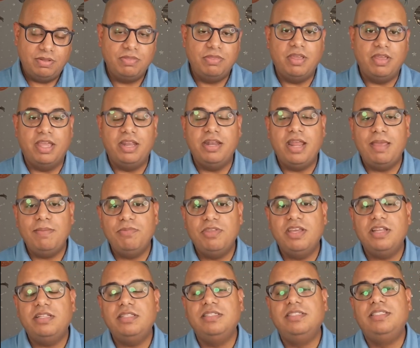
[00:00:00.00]
They named
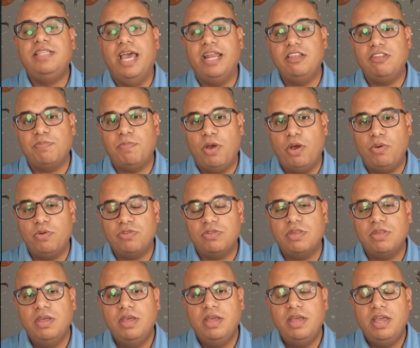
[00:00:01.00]
it DensePose.
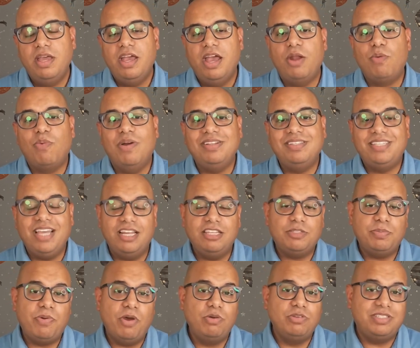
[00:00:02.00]
And what
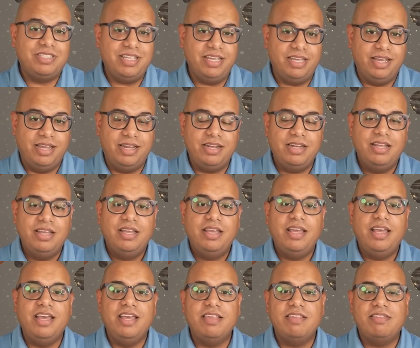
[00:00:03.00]
DensePose did
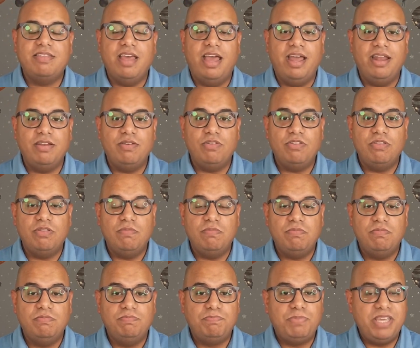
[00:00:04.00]
is that
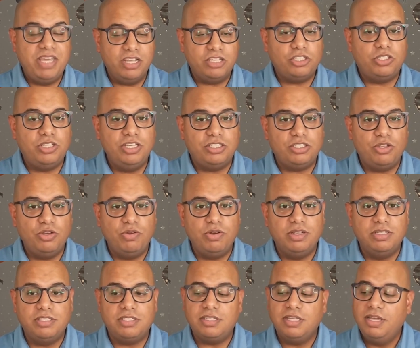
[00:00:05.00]
PhD
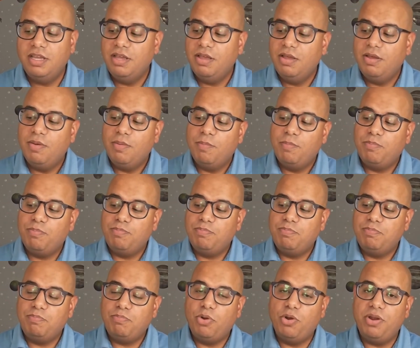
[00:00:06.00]
students
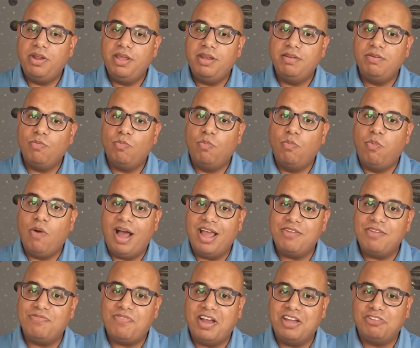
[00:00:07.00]
put in
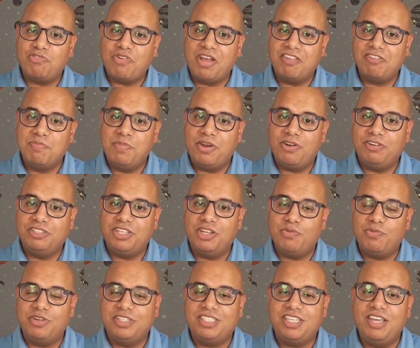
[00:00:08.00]
Wi-Fi transmitters
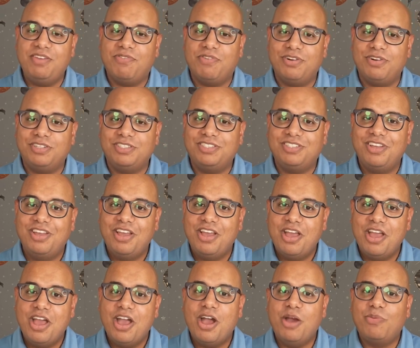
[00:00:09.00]
and receivers
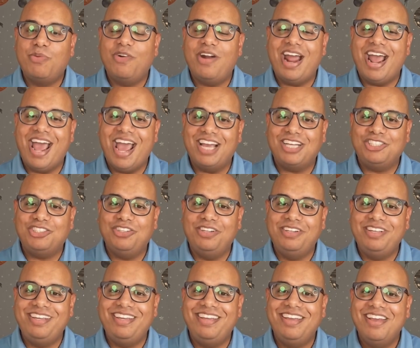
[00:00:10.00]
and were
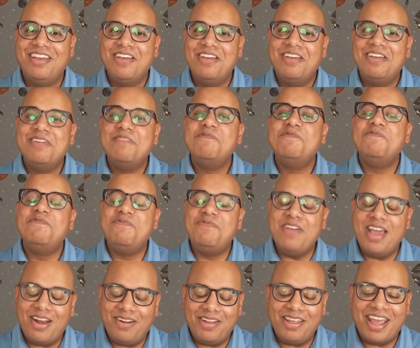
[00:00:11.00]
actually
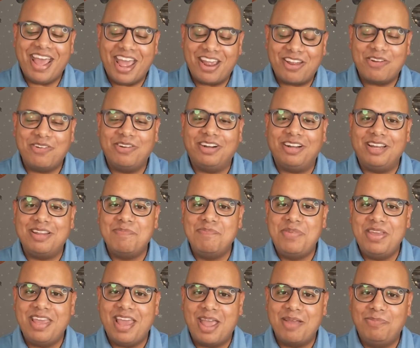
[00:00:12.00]
very accurately
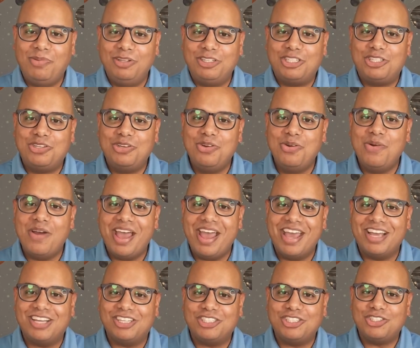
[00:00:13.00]
be able to
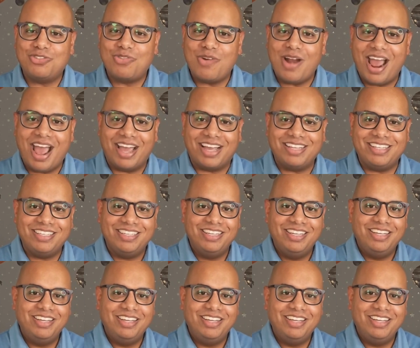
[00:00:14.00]
extract